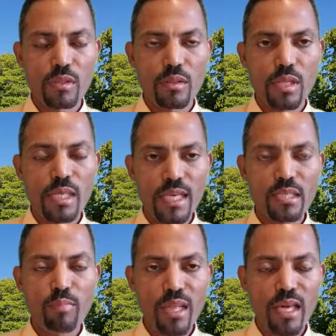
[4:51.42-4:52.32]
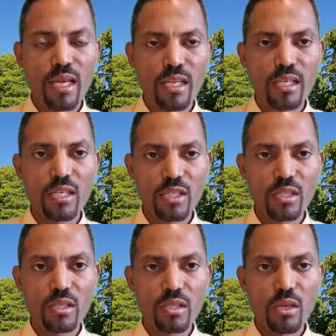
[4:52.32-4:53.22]
it doesn't mean that it's
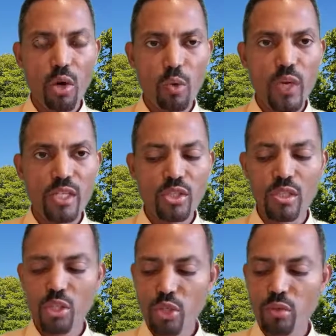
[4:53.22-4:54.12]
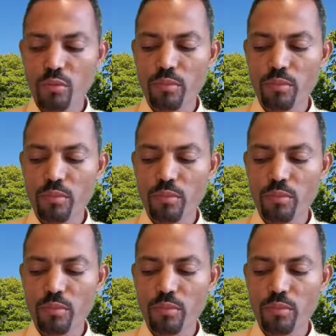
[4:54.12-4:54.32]
always true.